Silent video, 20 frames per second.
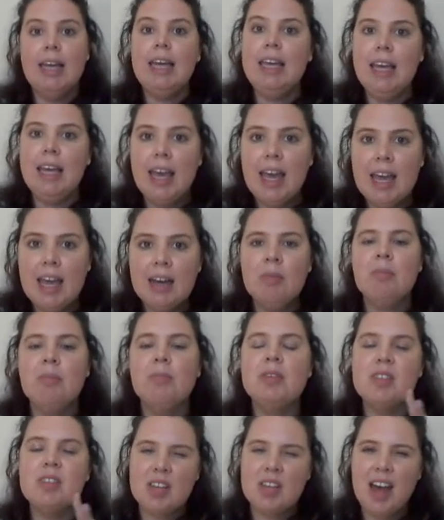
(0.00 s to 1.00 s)
Again,
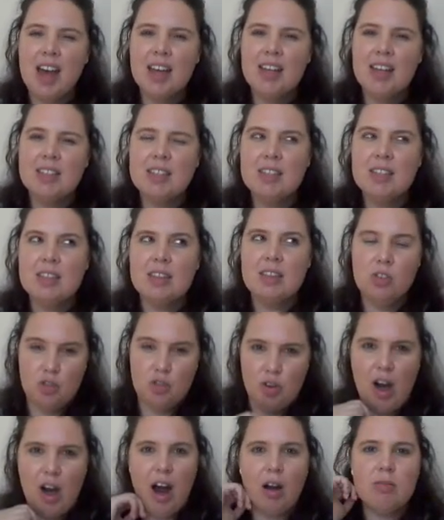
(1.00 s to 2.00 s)
besides the
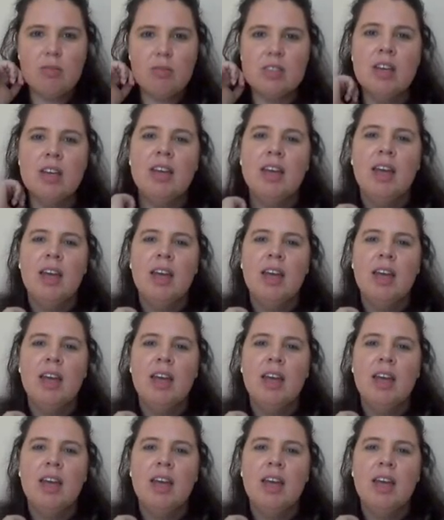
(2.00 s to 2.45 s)
droughts,